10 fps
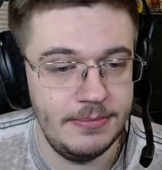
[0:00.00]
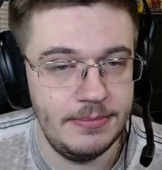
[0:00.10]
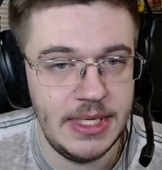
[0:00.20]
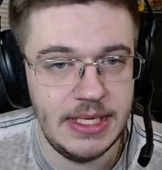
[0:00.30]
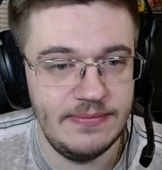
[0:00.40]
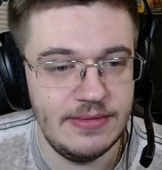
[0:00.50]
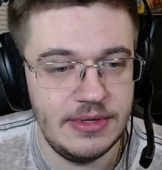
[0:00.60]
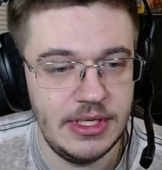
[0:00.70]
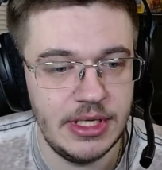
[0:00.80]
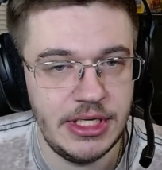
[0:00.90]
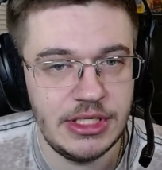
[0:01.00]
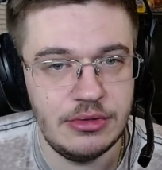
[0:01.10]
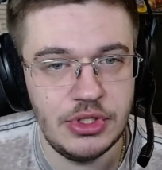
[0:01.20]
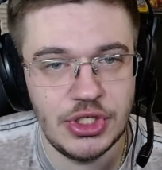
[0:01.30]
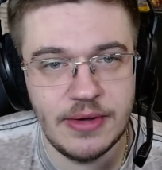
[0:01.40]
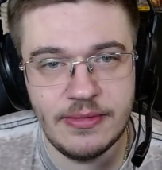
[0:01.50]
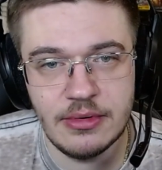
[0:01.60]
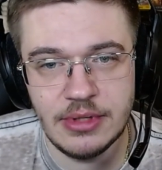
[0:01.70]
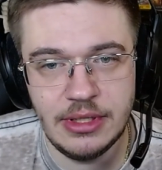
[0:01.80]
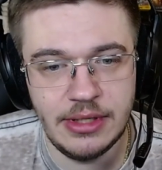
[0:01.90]
being very nice to each
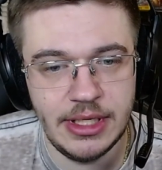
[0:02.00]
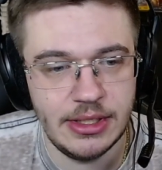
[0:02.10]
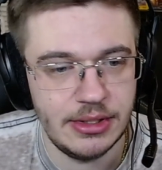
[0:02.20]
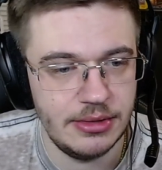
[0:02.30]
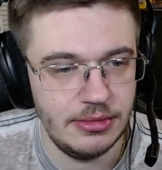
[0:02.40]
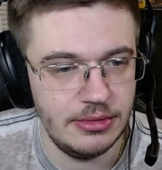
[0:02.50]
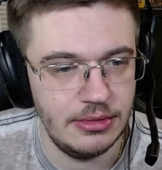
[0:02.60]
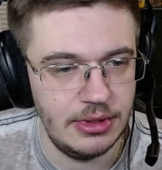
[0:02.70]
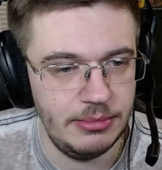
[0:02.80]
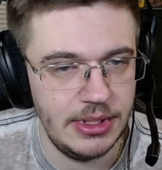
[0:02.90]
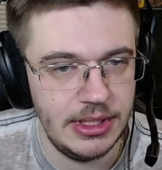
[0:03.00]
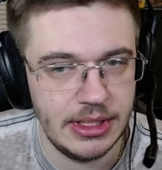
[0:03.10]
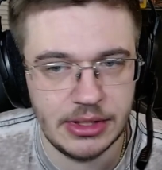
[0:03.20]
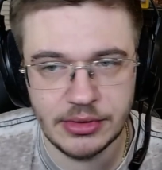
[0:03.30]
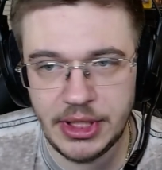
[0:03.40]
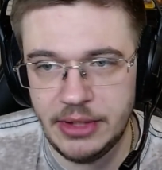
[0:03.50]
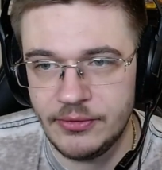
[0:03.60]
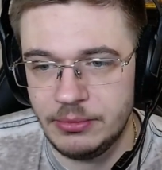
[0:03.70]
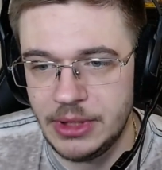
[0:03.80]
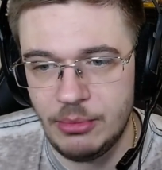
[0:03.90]
other and Emilia crying
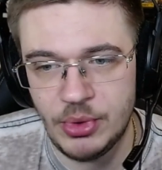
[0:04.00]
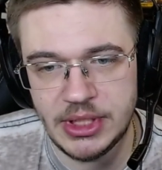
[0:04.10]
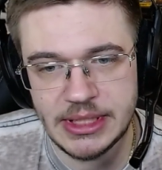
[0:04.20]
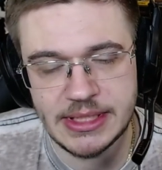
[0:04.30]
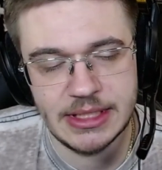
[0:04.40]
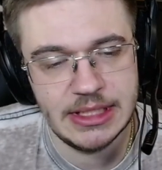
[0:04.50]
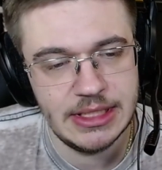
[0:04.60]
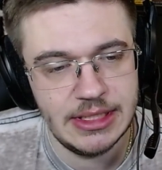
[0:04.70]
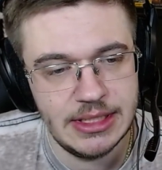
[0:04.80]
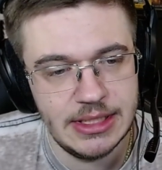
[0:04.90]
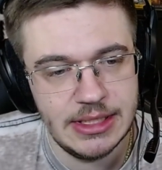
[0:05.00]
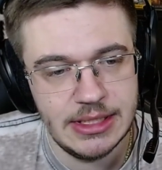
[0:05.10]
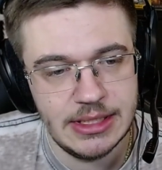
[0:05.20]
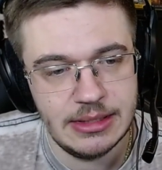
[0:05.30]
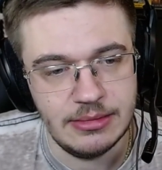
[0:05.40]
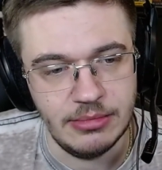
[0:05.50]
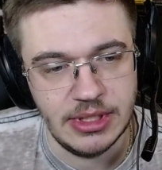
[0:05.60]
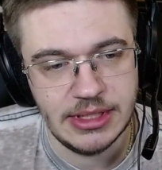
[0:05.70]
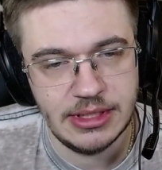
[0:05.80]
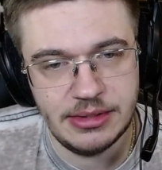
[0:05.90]
from happiness.
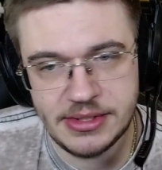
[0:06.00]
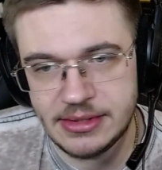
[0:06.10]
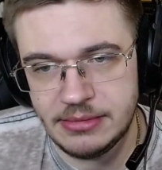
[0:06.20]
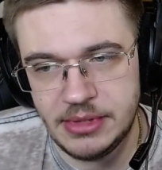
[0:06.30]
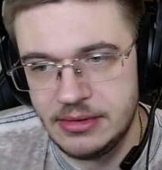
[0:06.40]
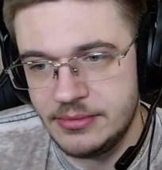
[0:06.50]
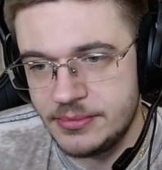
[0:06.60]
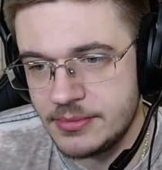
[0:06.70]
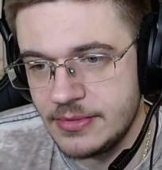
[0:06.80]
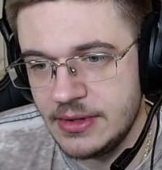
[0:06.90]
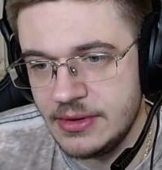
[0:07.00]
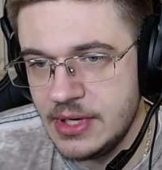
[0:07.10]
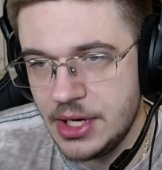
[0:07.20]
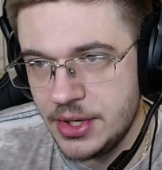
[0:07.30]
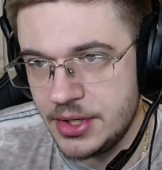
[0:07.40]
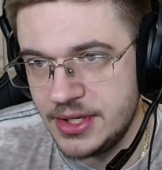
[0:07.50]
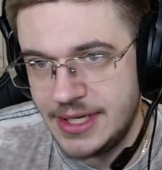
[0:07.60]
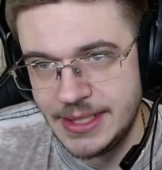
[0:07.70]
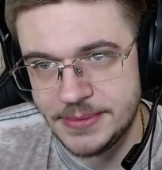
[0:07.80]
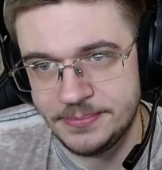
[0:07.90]
But at least, they earn that.